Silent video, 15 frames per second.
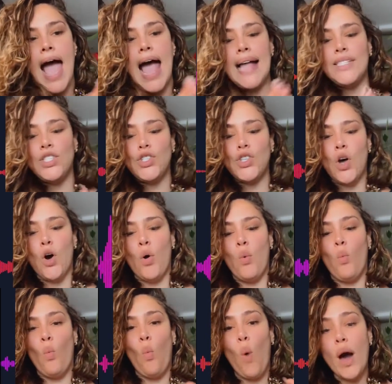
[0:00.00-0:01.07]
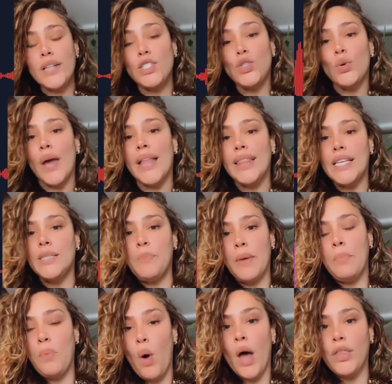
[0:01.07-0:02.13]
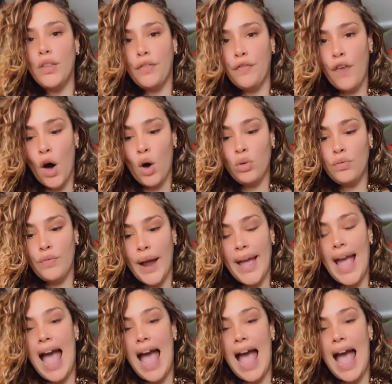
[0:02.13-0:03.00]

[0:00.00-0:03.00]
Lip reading: And so once you get these people on the phone, right?